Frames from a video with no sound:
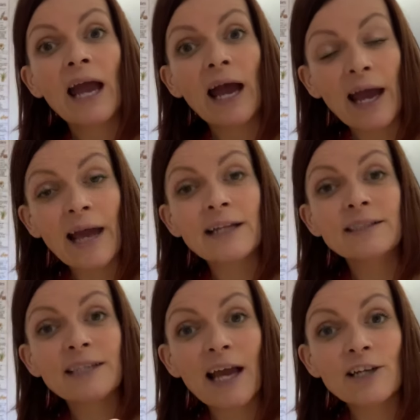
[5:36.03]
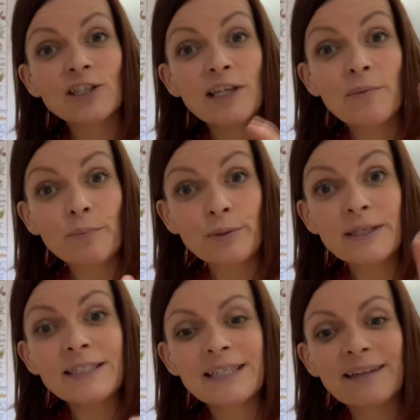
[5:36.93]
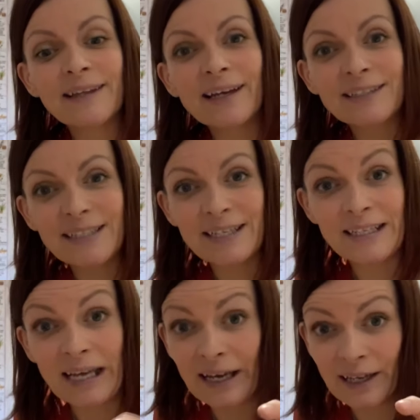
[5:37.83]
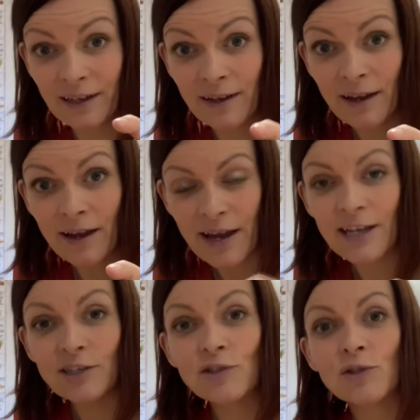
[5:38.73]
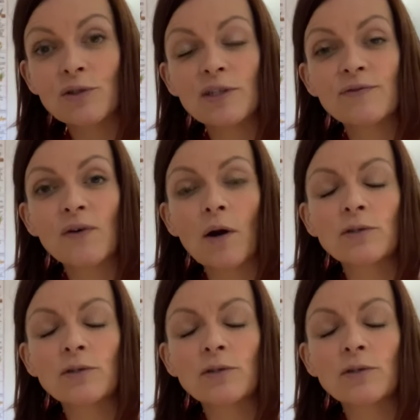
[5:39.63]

and it actually imprinted that DNA into this vial.